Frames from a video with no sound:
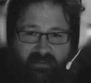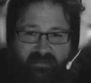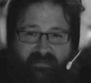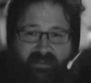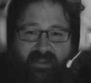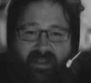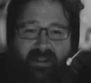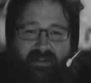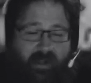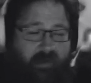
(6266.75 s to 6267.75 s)
It's
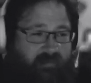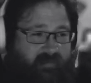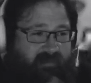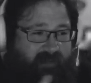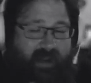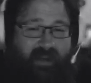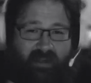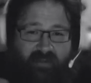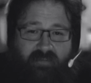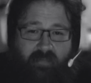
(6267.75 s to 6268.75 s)

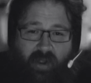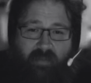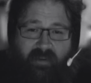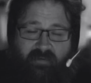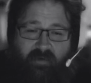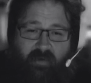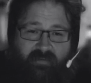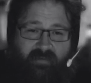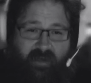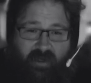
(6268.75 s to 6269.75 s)
tiny, small, makes a
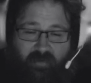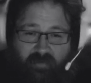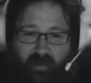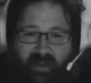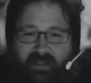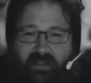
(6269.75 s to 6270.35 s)
noise, and then it goes away.